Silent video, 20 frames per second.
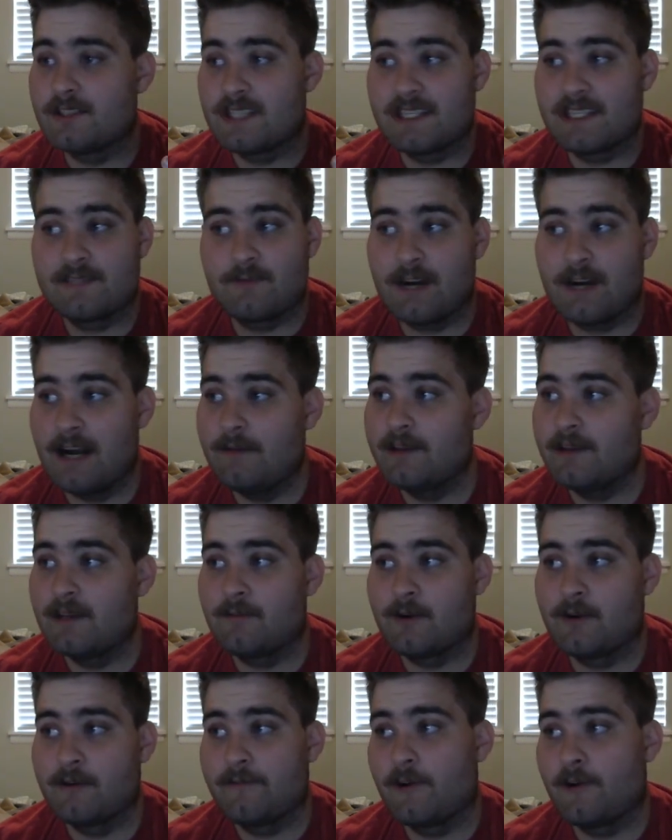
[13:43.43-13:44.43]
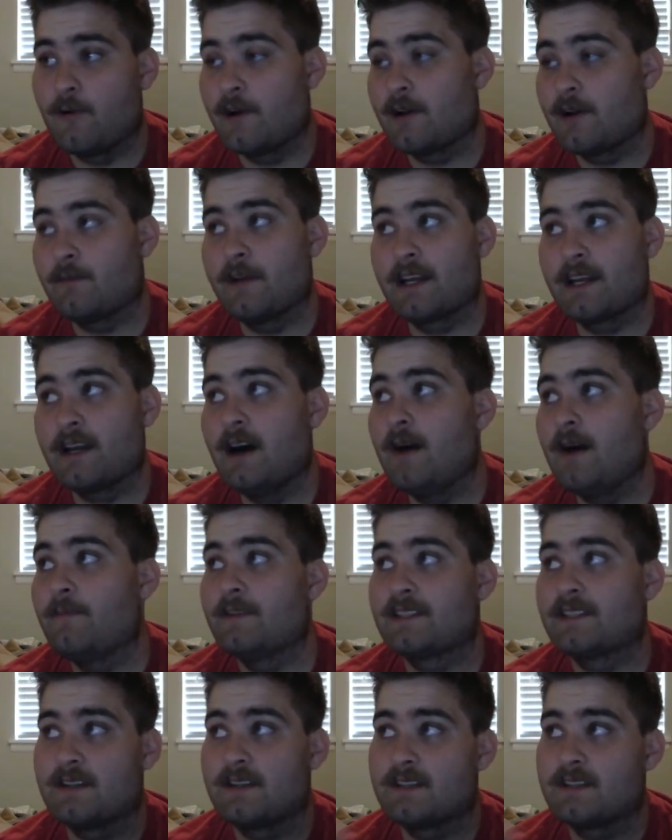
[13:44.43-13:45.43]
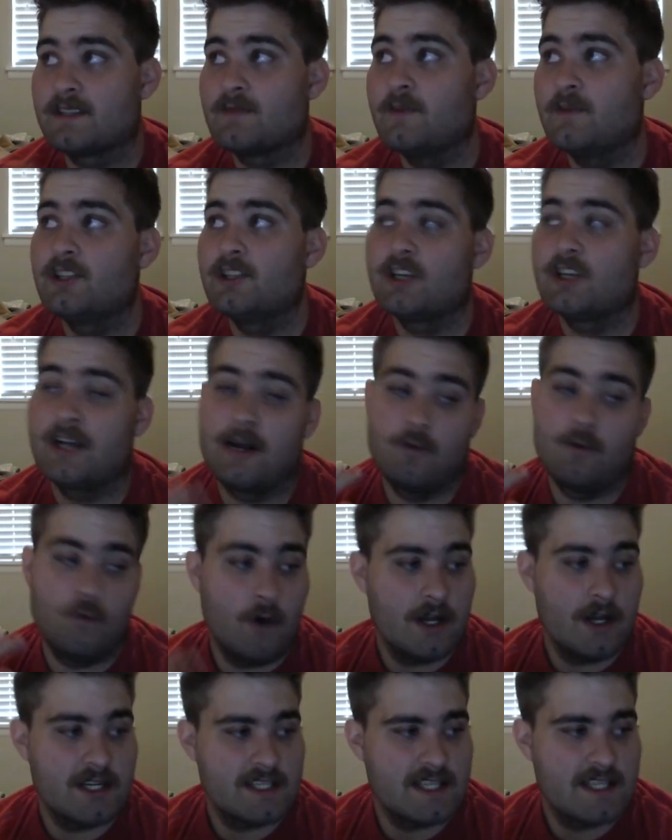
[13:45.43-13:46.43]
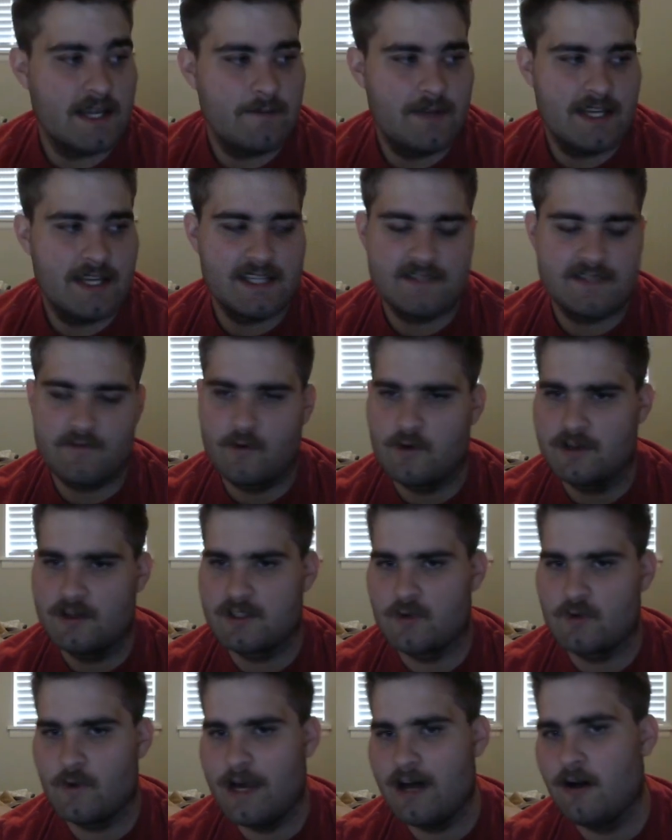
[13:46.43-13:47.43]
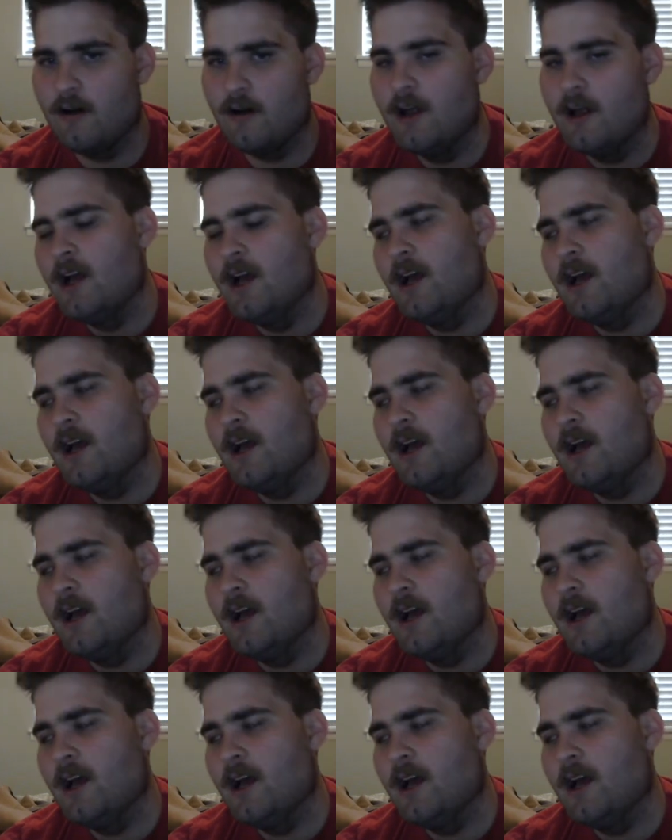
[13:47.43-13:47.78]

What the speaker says: It's probably the perfect one to pick up. It's on Switch, and I want to say PS4 as well.